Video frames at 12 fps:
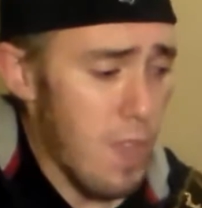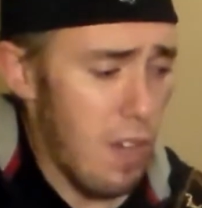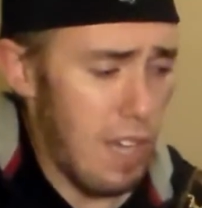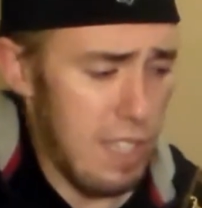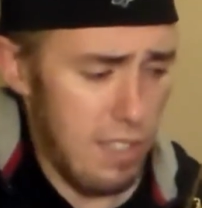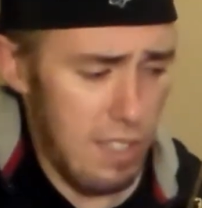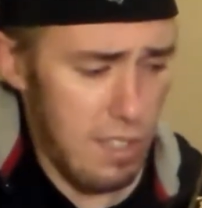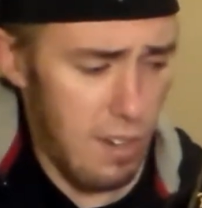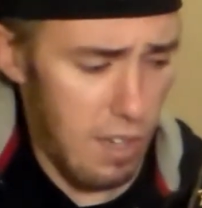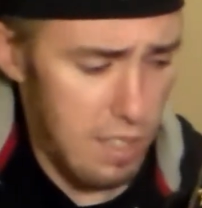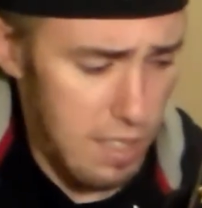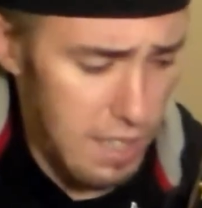Okay, so let's get
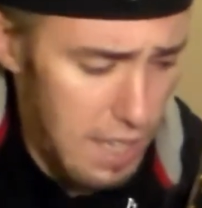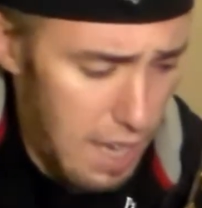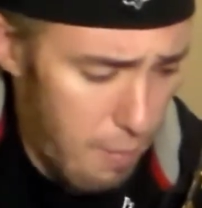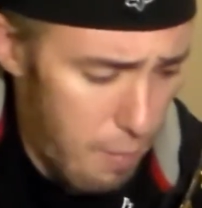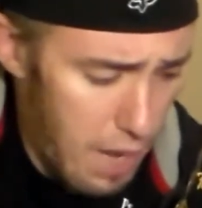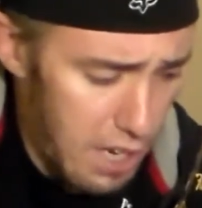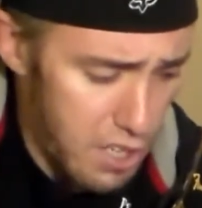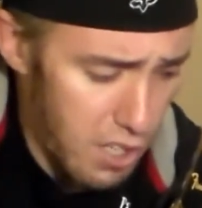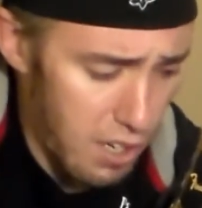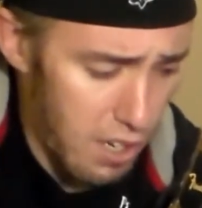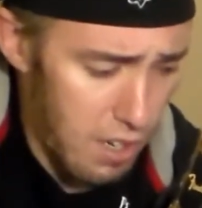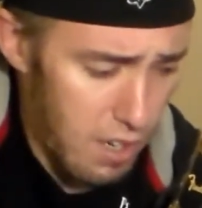on to the
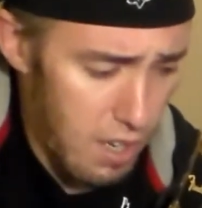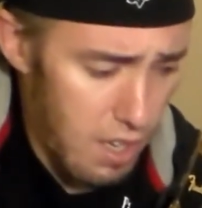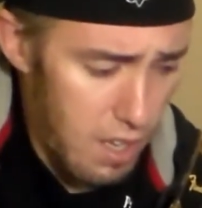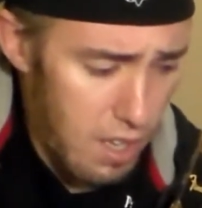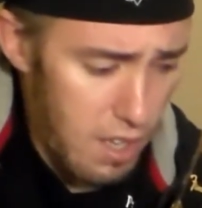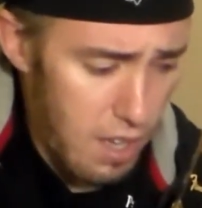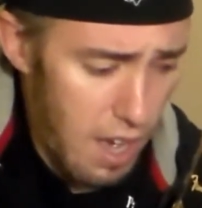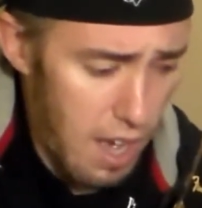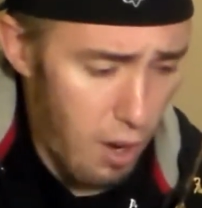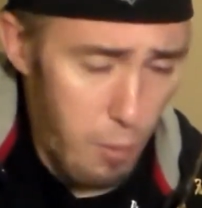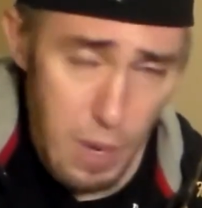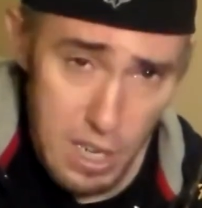major
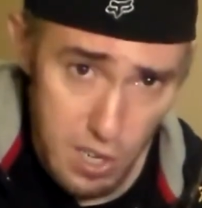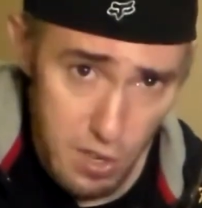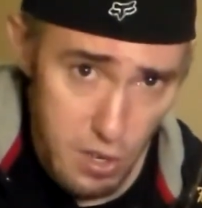arpeggio